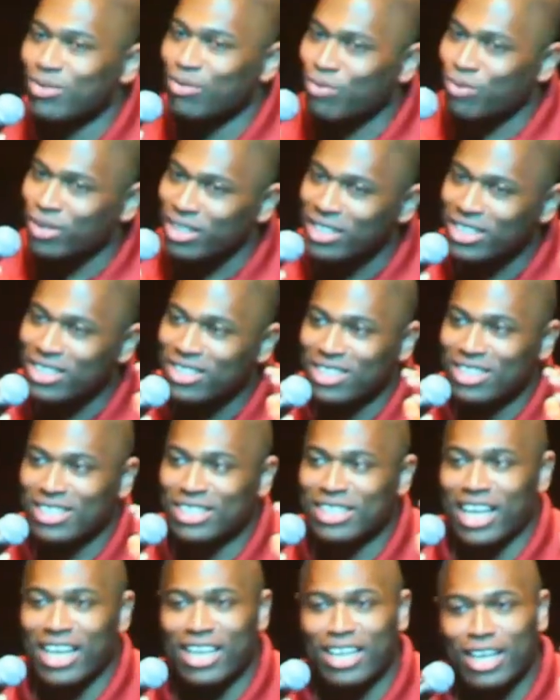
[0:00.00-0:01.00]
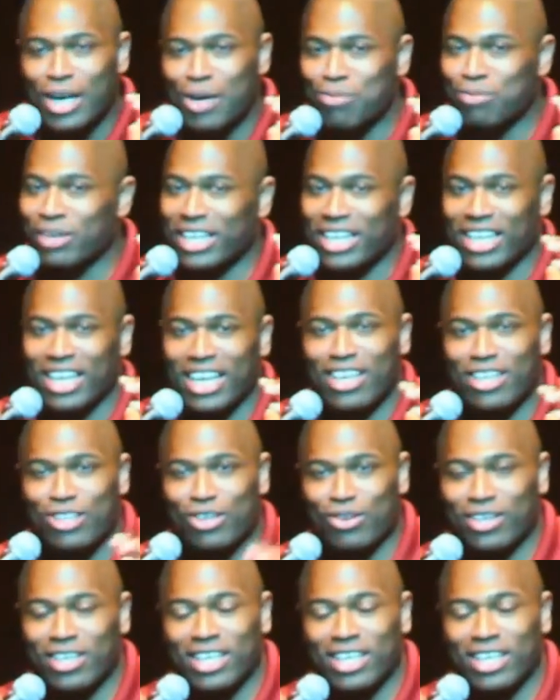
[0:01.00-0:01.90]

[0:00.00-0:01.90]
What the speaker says: it really just, they come together,